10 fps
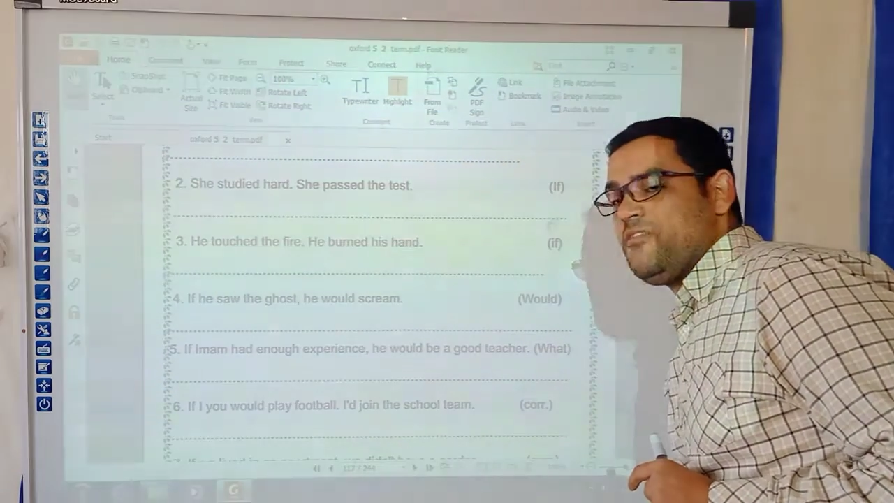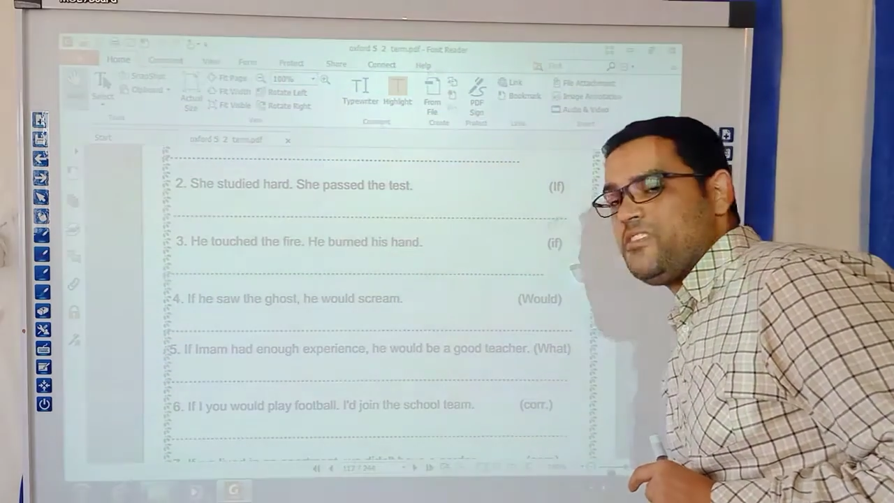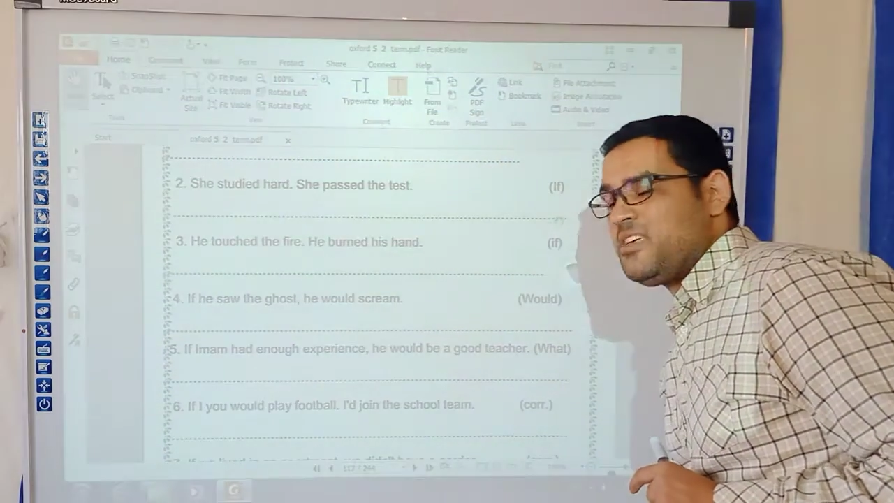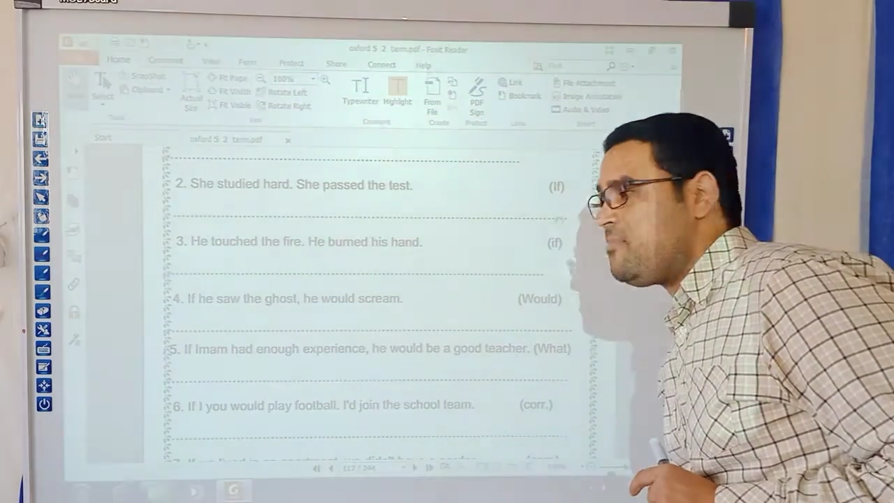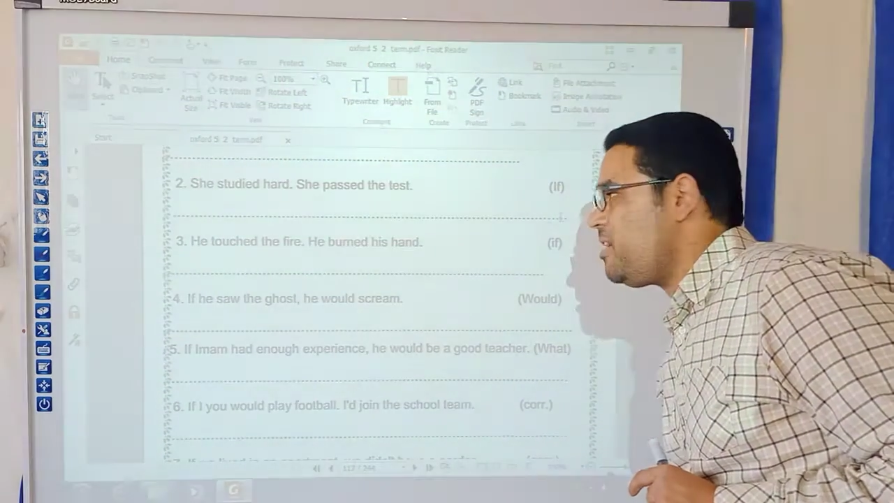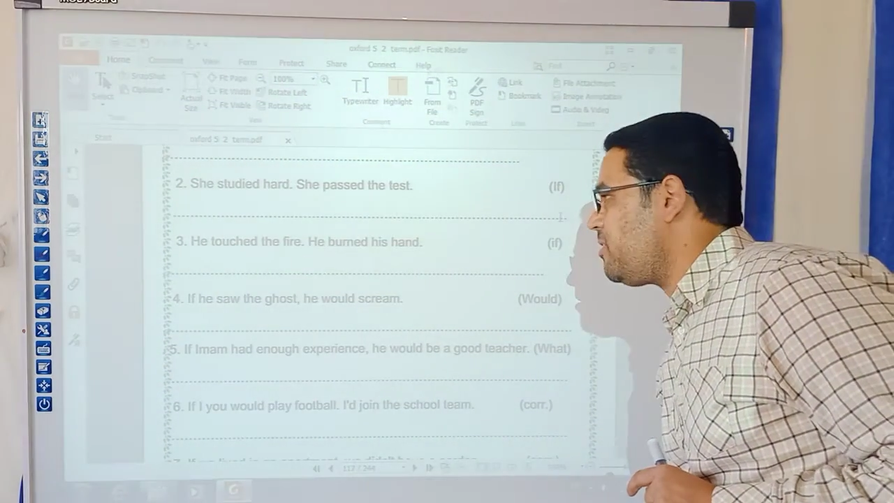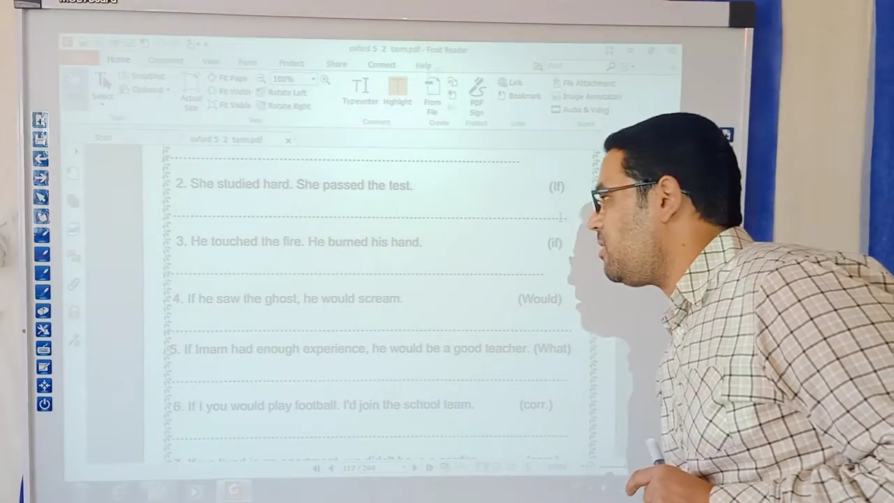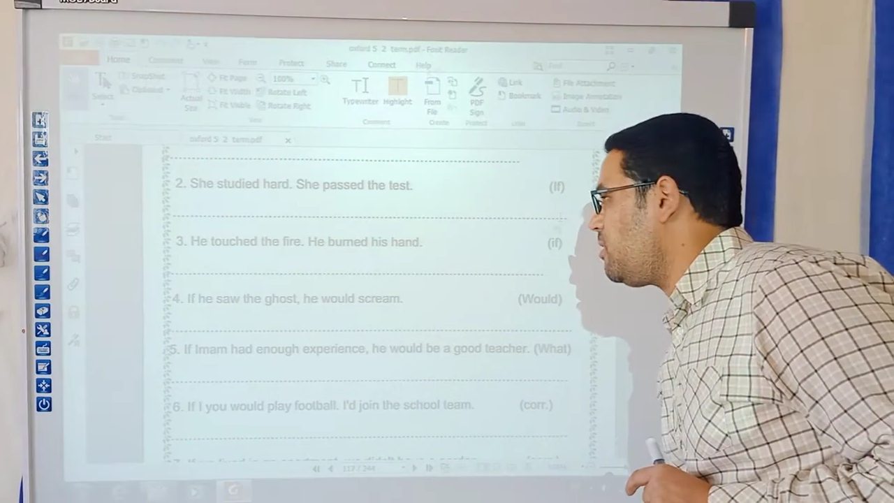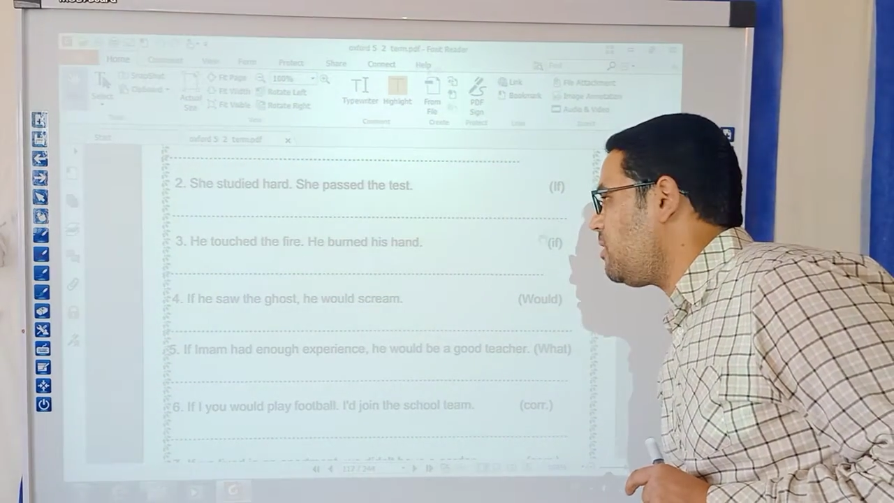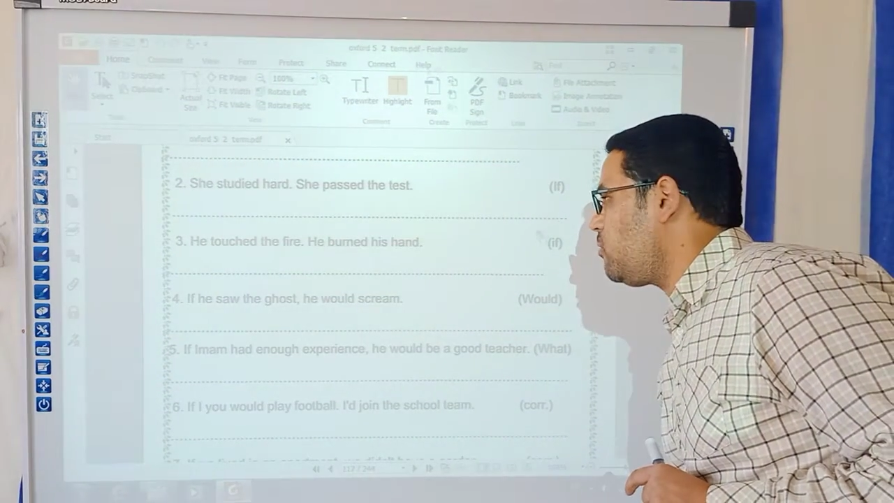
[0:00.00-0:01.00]
F in the
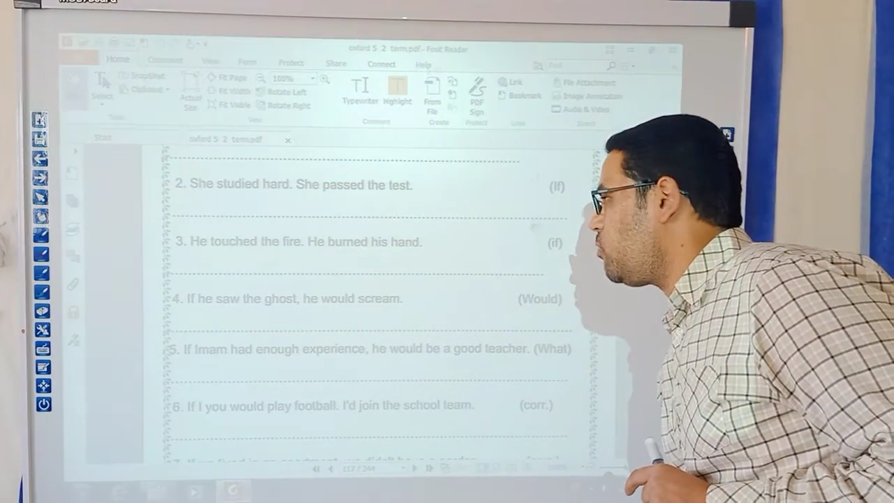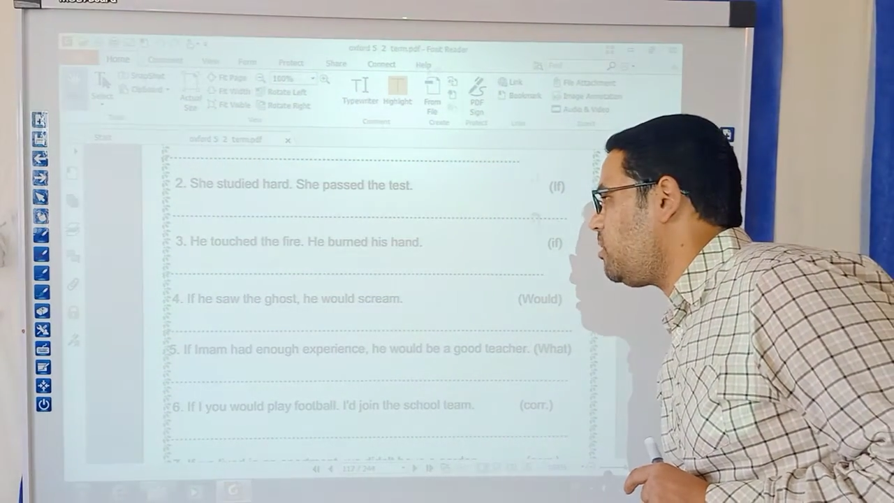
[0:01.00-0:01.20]
middle.